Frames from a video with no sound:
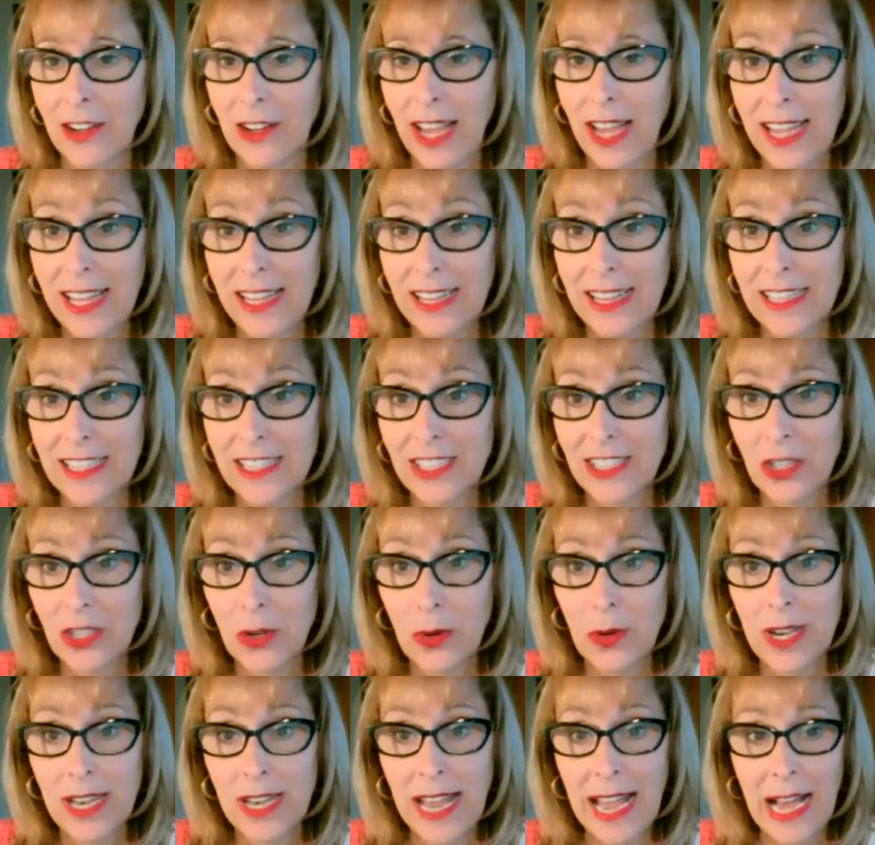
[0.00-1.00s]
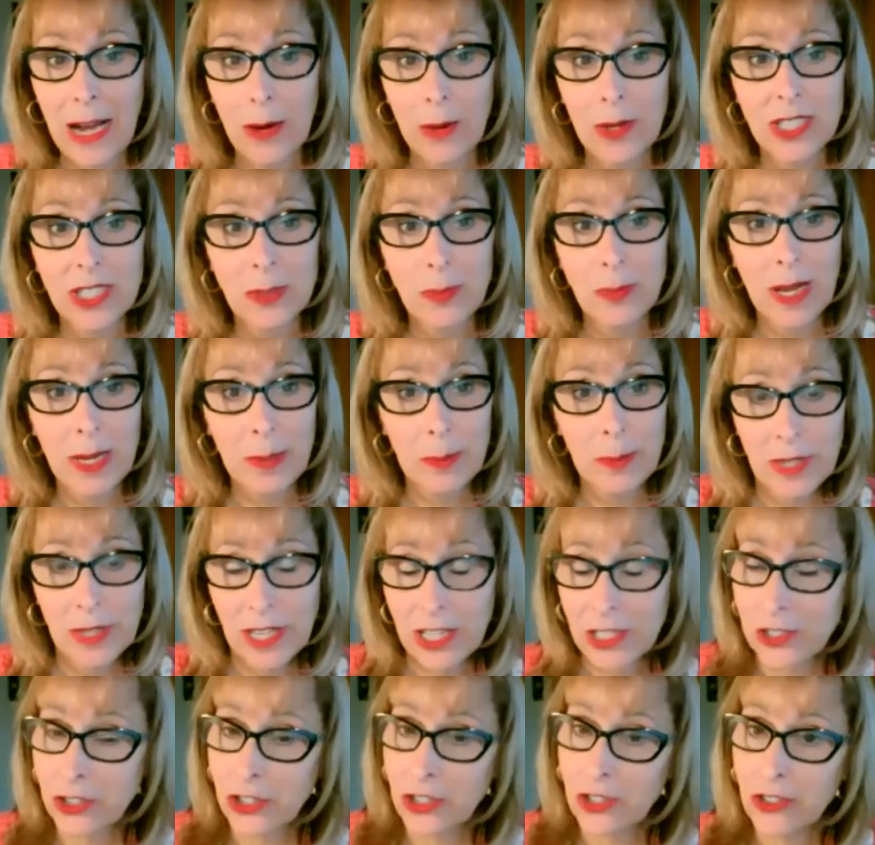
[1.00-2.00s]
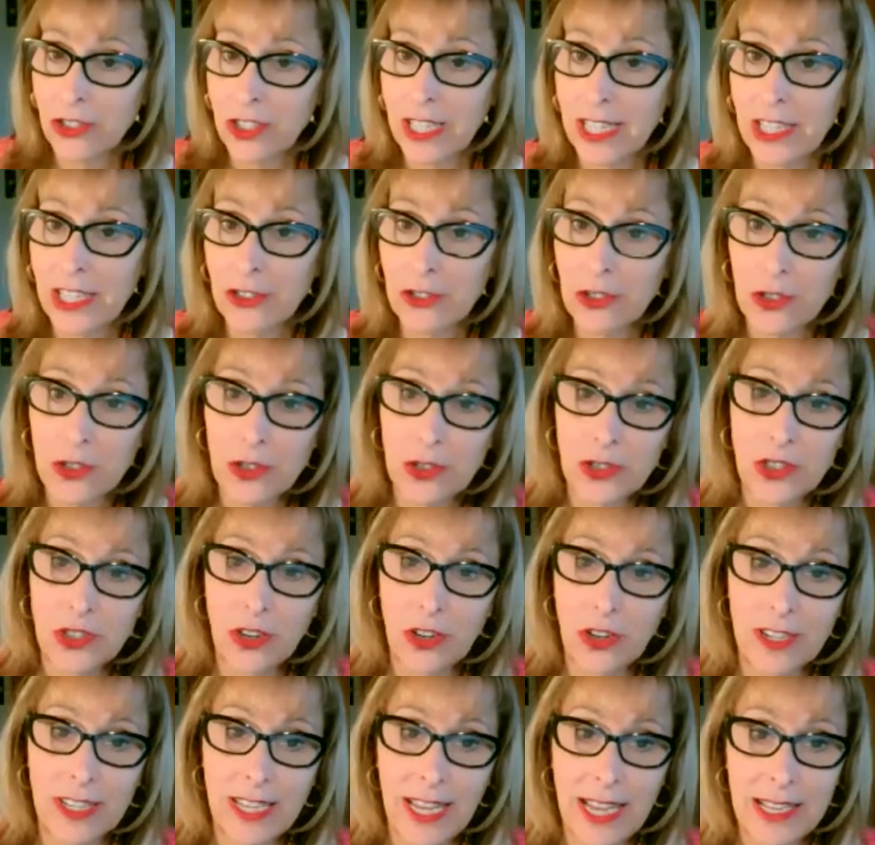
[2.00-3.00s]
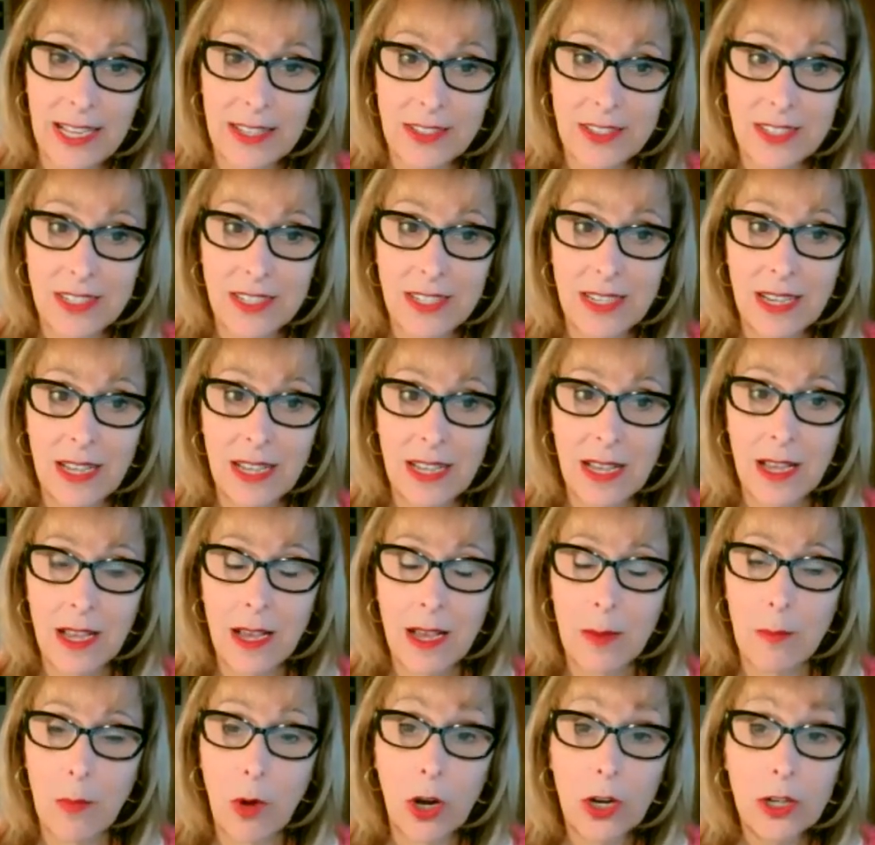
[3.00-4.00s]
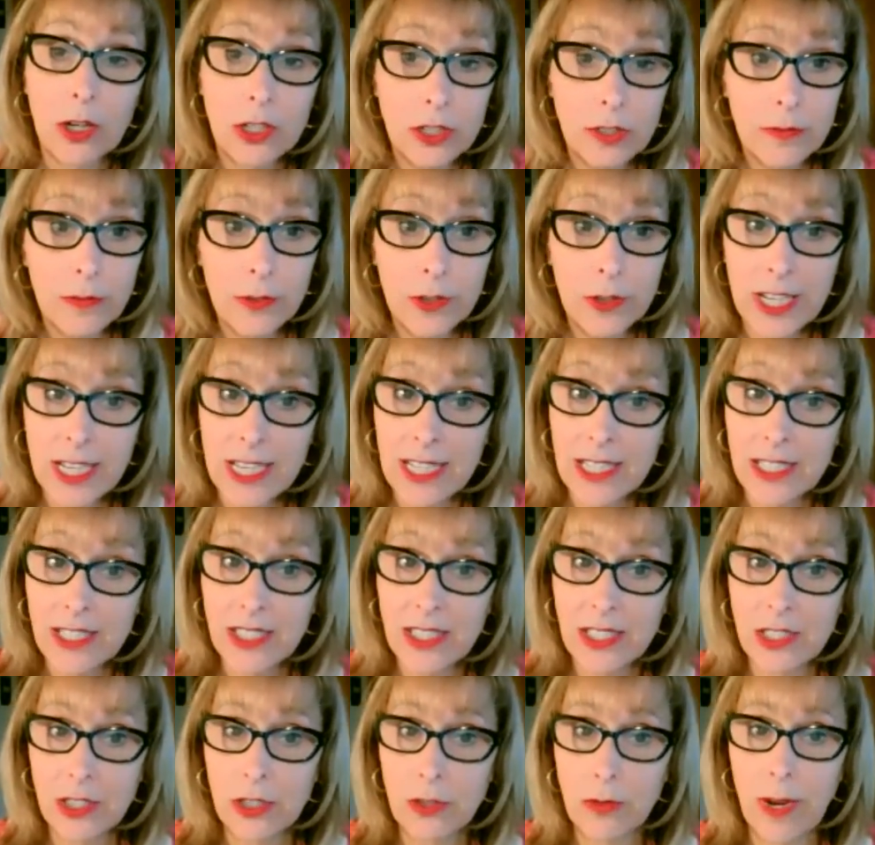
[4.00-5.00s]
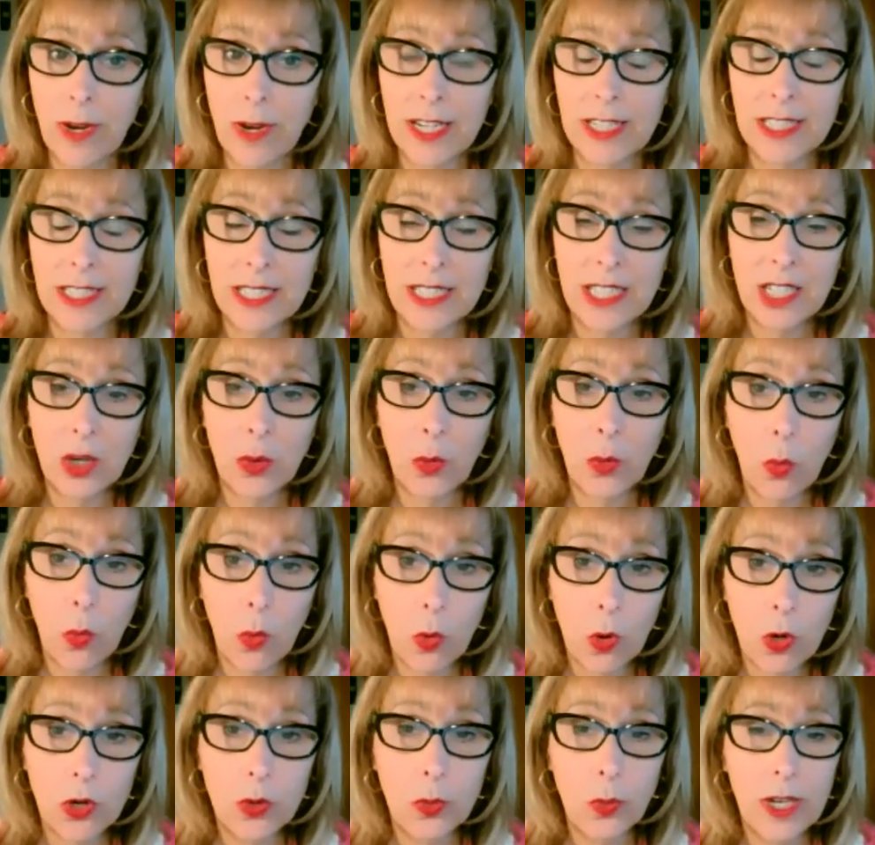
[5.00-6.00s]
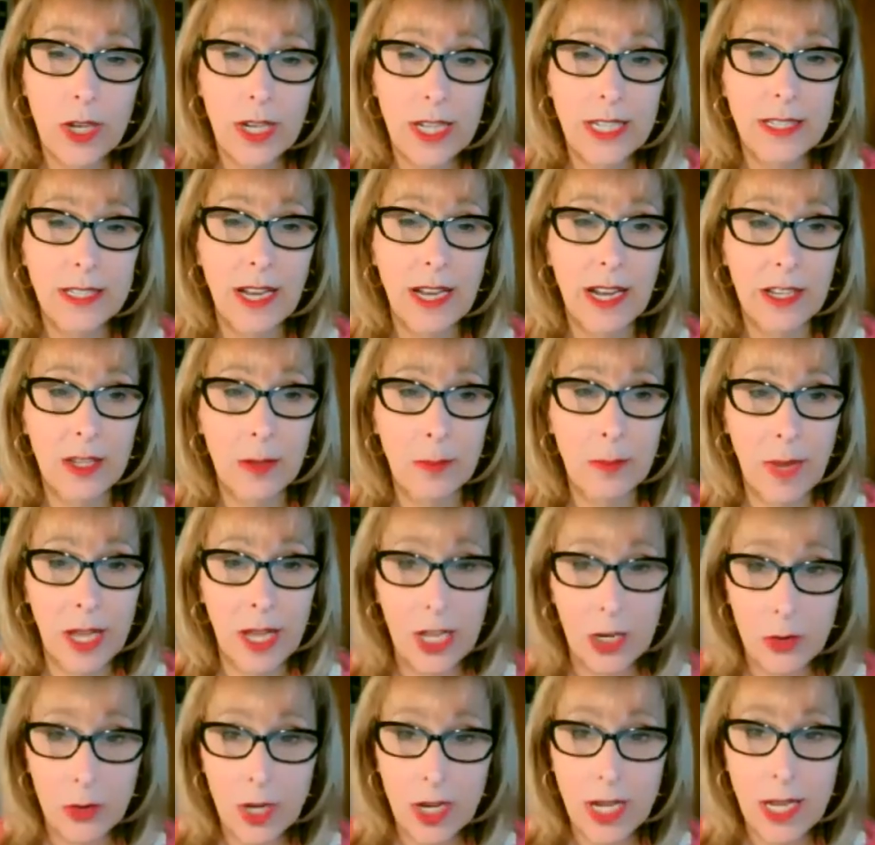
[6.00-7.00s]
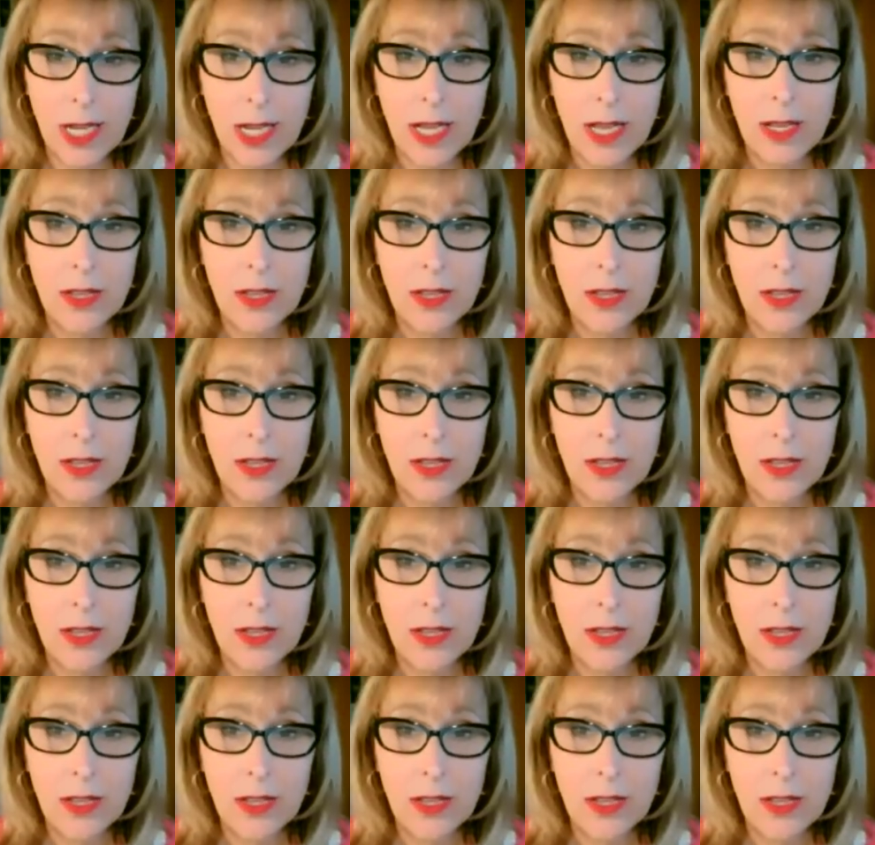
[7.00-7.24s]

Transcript: Okay, so now it's my pleasure to introduce our guest. Mark DeVries directed the award-winning documentary